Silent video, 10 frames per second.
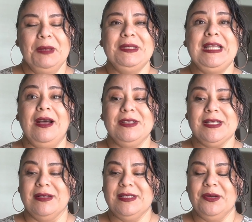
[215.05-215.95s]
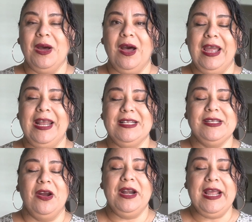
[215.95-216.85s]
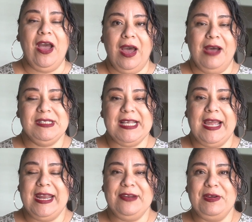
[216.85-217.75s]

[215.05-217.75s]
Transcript: But the house got so hot and it's already hot outside.